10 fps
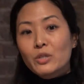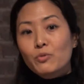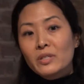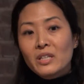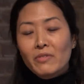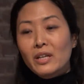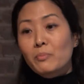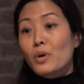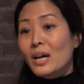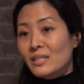actually
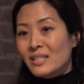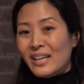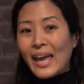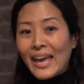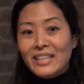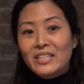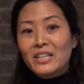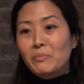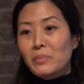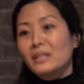receiving and processing
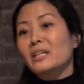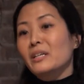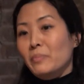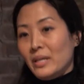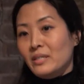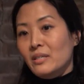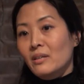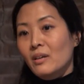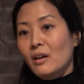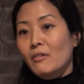18 million
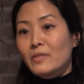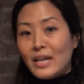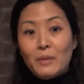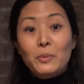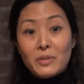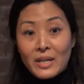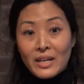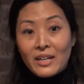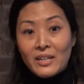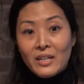bits of data per
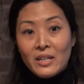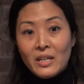second.